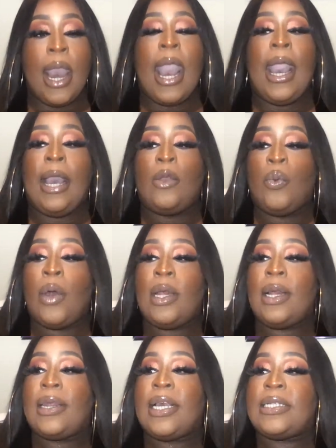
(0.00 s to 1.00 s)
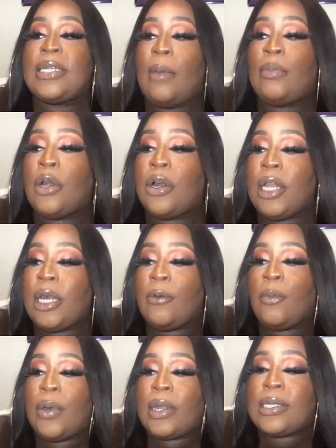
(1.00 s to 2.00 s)
And one of the things that I'm
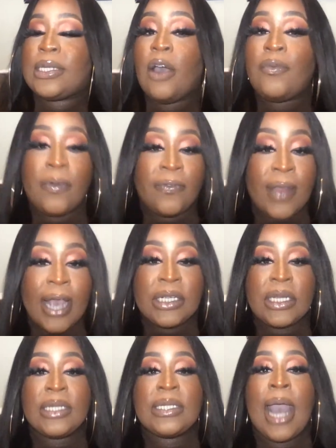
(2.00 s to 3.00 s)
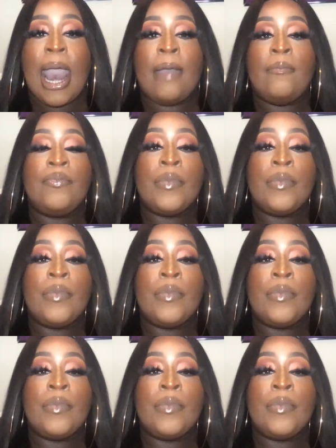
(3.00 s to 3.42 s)
learning with self-reflection is that